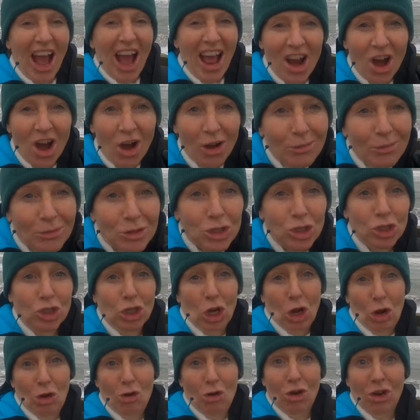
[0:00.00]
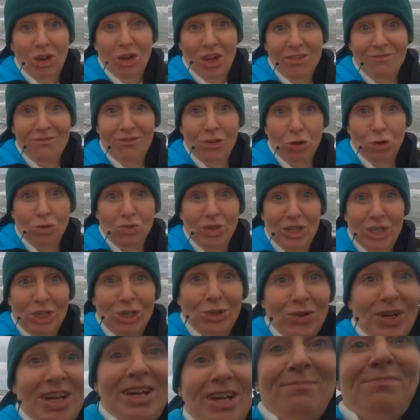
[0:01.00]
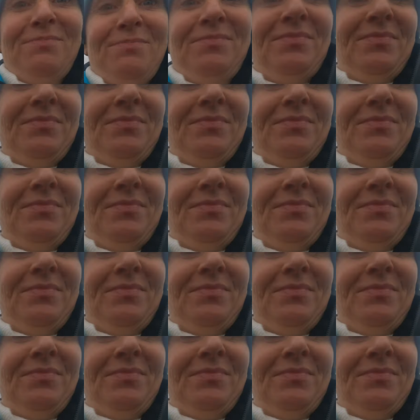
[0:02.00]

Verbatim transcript: and I'm so looking forward to it.